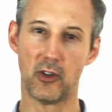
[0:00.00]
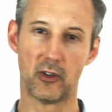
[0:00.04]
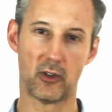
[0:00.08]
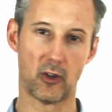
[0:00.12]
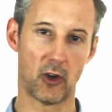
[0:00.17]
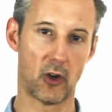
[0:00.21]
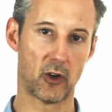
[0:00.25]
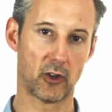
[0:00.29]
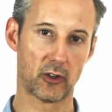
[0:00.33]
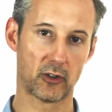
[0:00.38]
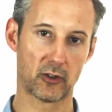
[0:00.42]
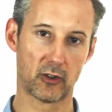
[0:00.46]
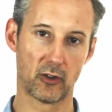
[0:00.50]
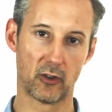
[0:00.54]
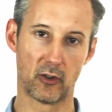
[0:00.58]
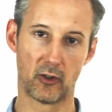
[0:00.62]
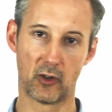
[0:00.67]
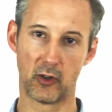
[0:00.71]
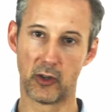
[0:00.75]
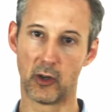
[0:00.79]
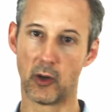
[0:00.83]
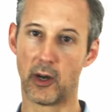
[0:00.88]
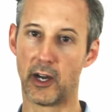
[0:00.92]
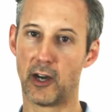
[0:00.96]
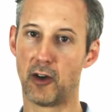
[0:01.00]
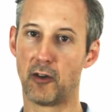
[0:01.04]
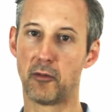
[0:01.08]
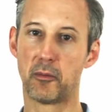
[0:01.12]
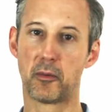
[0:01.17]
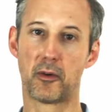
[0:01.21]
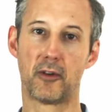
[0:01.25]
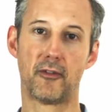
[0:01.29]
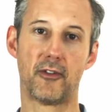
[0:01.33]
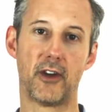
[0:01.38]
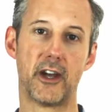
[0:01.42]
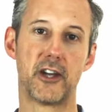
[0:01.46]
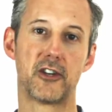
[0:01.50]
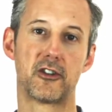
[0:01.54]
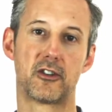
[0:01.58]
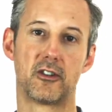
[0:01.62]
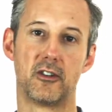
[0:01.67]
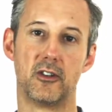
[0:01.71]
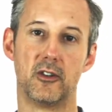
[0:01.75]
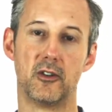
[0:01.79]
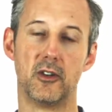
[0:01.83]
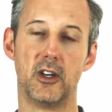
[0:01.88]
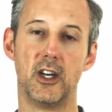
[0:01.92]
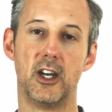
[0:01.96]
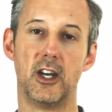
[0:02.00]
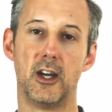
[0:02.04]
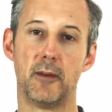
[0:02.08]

doctor or your health professional